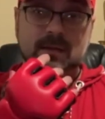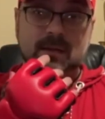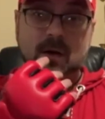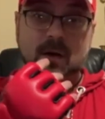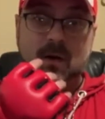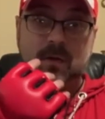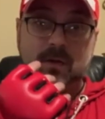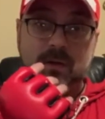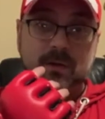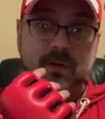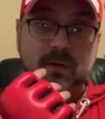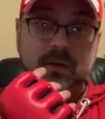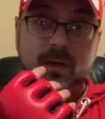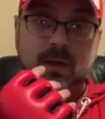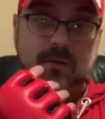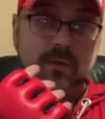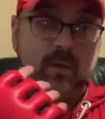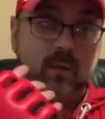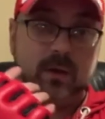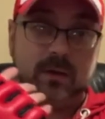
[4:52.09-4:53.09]
on your
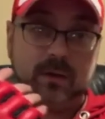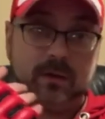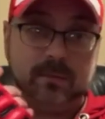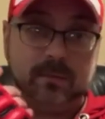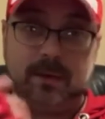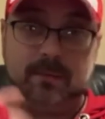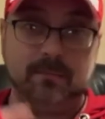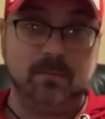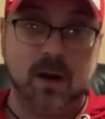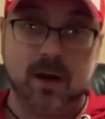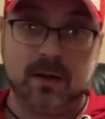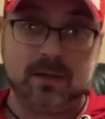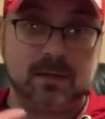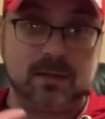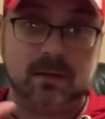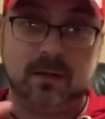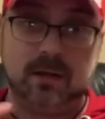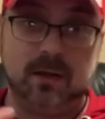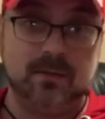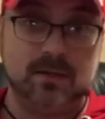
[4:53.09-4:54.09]
gloves, whether it be boxing
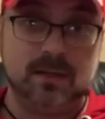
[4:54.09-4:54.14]
gloves,